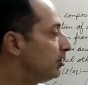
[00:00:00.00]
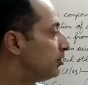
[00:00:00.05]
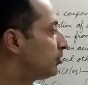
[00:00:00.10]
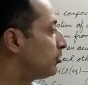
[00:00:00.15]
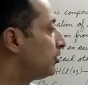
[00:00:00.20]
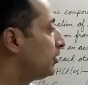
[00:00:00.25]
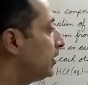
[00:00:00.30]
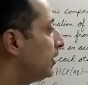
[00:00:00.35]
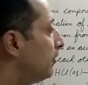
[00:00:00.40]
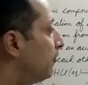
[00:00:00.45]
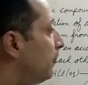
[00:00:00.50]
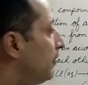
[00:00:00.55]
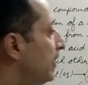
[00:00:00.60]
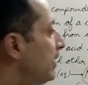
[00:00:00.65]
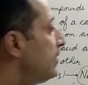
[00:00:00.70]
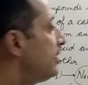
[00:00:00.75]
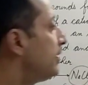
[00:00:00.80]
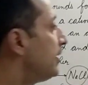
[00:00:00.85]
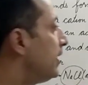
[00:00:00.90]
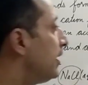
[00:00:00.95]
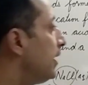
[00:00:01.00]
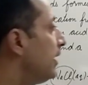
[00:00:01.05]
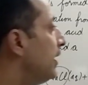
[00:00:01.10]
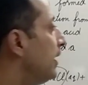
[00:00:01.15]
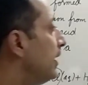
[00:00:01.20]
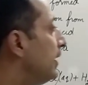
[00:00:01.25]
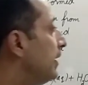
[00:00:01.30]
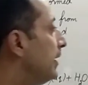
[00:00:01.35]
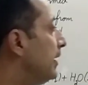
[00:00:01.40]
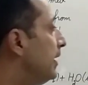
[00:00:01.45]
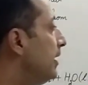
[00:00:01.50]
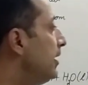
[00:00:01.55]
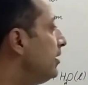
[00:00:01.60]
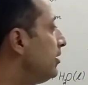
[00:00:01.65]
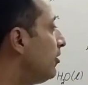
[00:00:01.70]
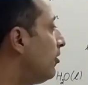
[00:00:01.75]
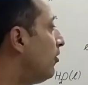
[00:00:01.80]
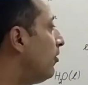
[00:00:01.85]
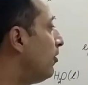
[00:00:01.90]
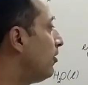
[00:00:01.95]
So we say these
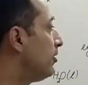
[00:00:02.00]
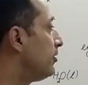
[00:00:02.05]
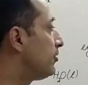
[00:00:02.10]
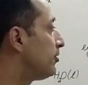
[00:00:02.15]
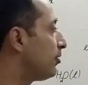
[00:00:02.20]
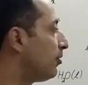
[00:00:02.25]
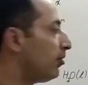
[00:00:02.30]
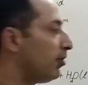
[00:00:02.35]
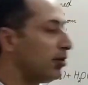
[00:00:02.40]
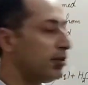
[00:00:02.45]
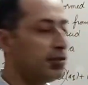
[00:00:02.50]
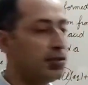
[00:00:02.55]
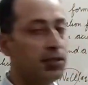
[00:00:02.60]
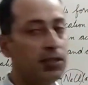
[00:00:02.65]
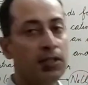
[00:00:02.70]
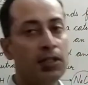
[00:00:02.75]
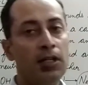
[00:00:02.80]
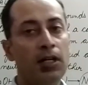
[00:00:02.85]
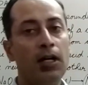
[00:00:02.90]
all salts